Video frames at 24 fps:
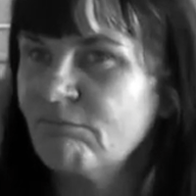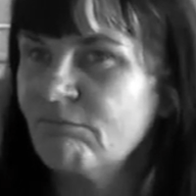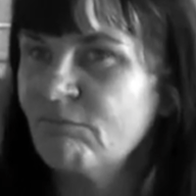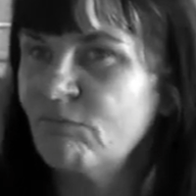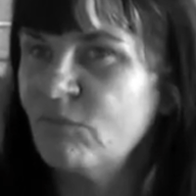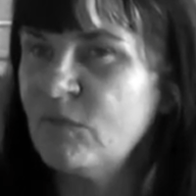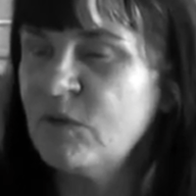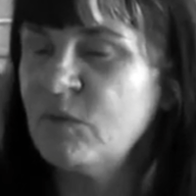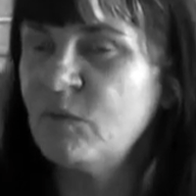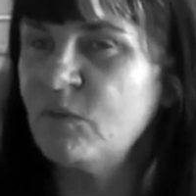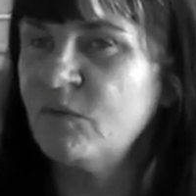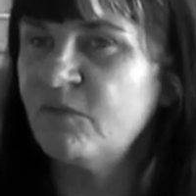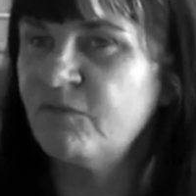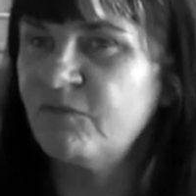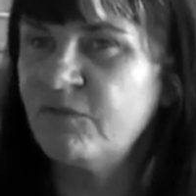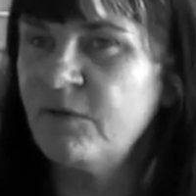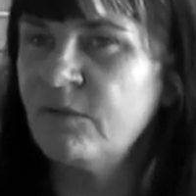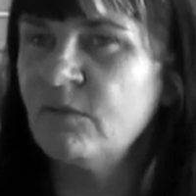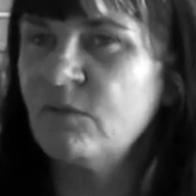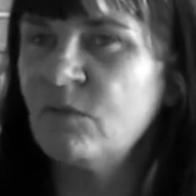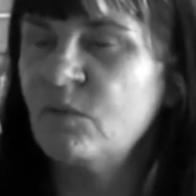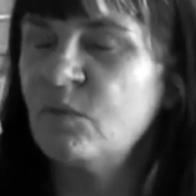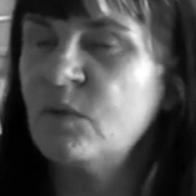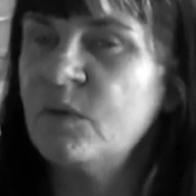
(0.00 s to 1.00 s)
We were
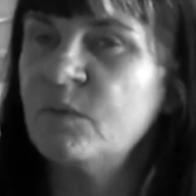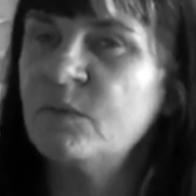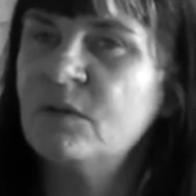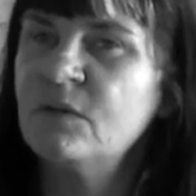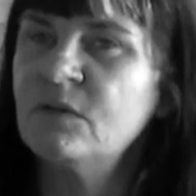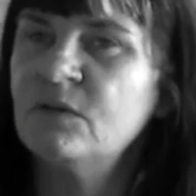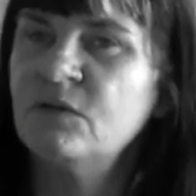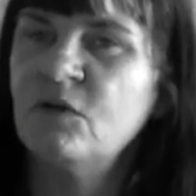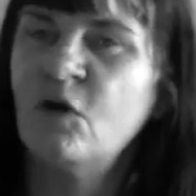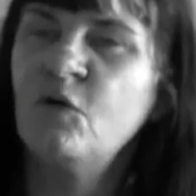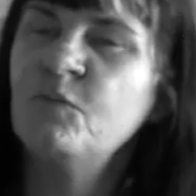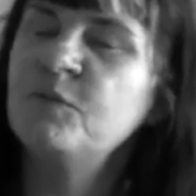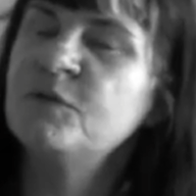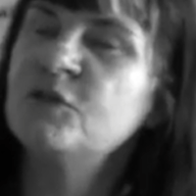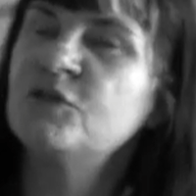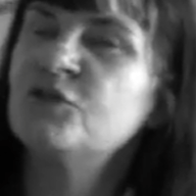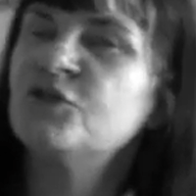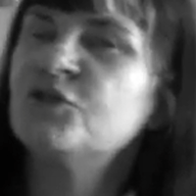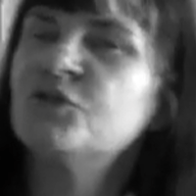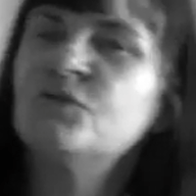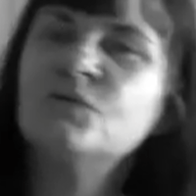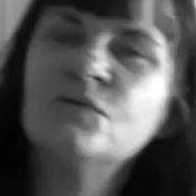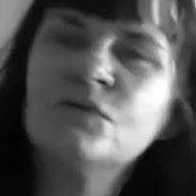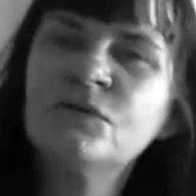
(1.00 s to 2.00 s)
feral, we were nobody's
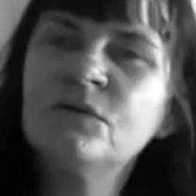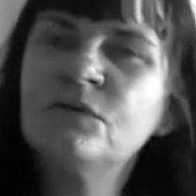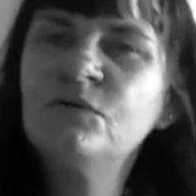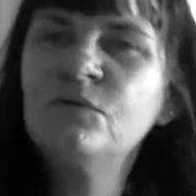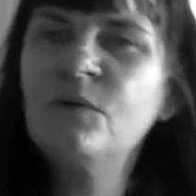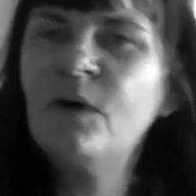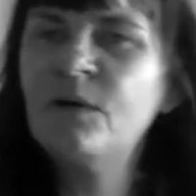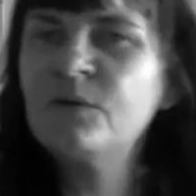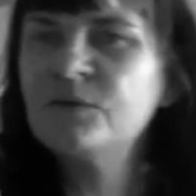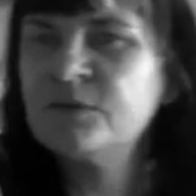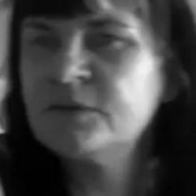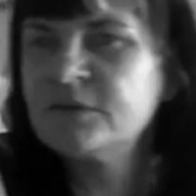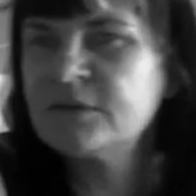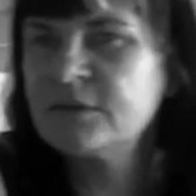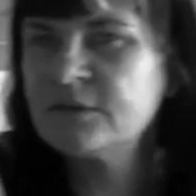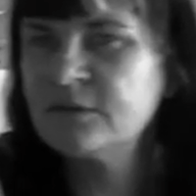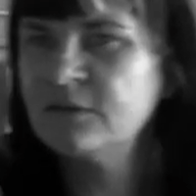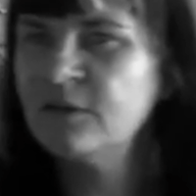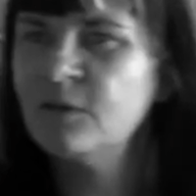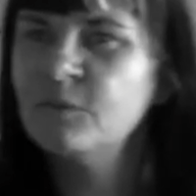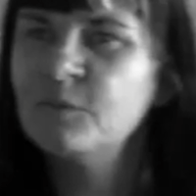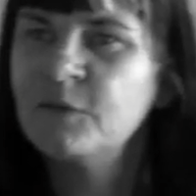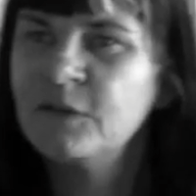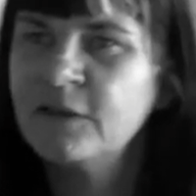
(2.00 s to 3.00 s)
children. Who owned us? Nobody.